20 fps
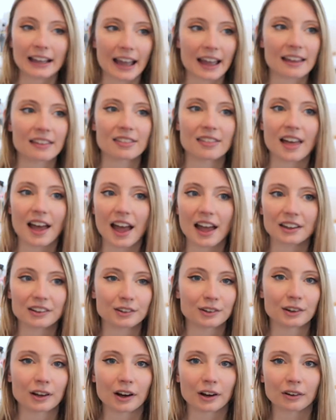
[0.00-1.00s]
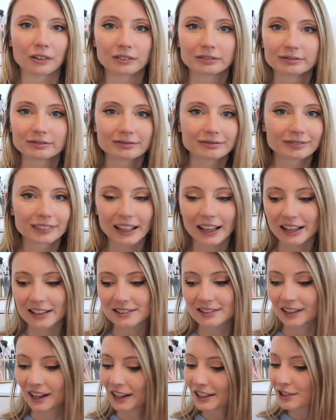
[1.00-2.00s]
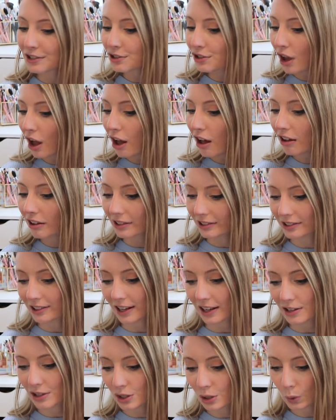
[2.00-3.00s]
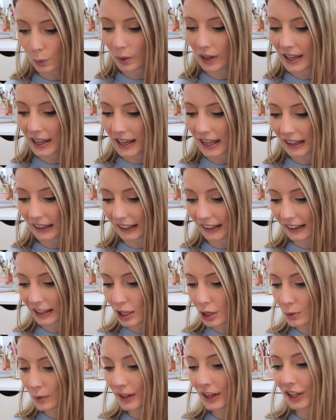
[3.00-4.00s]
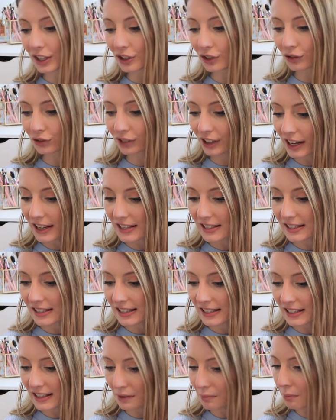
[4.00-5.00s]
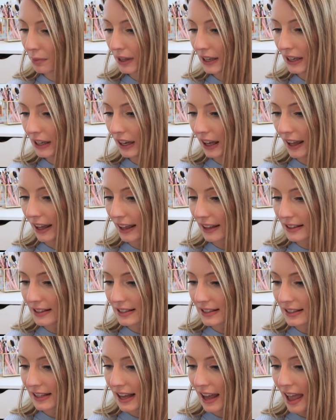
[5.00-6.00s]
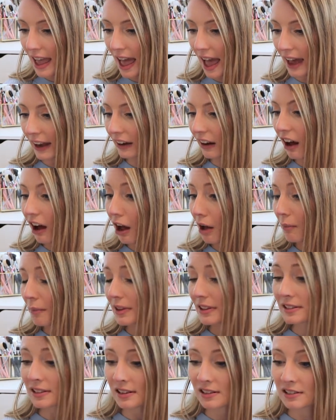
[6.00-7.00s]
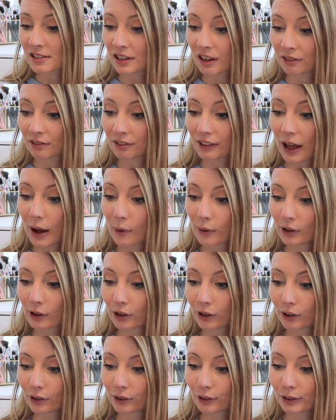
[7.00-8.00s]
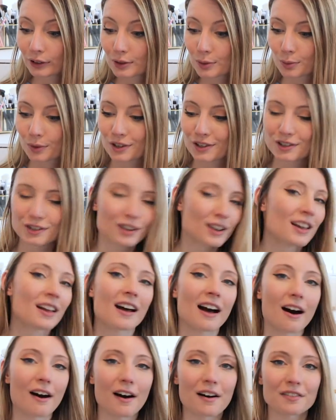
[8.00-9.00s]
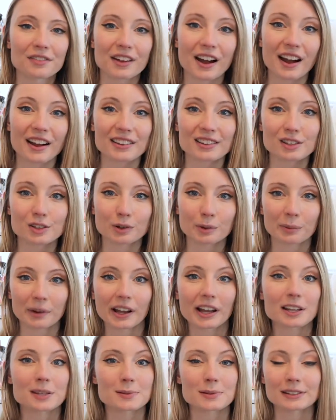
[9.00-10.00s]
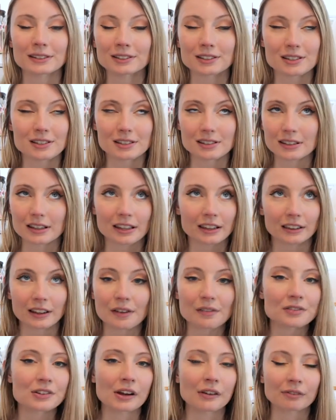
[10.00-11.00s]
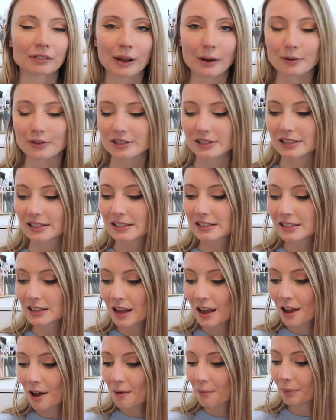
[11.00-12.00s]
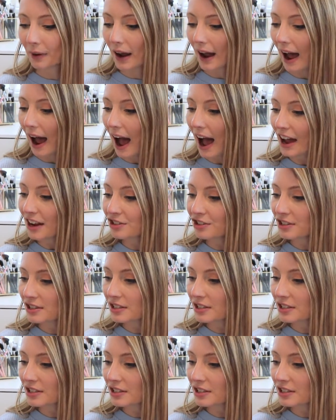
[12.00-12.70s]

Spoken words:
and that, you know, it's got salt, it's got sweet. Like this one has raisins and peanuts and almonds and sunflower kernels, which I'll have to hide these from my husband because he loves sunflower seeds. But I